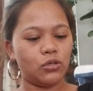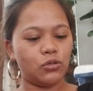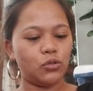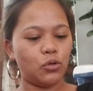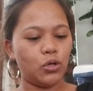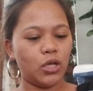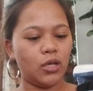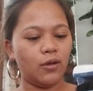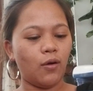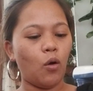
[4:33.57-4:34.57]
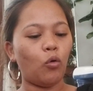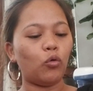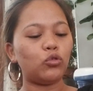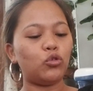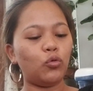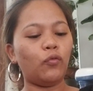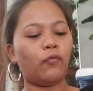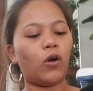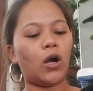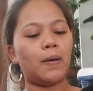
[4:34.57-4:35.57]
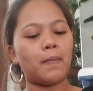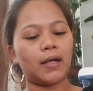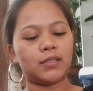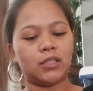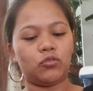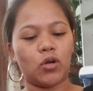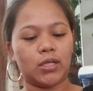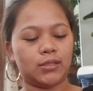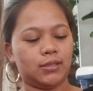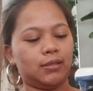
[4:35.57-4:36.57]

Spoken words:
Journey Two Fur Maxi Dress.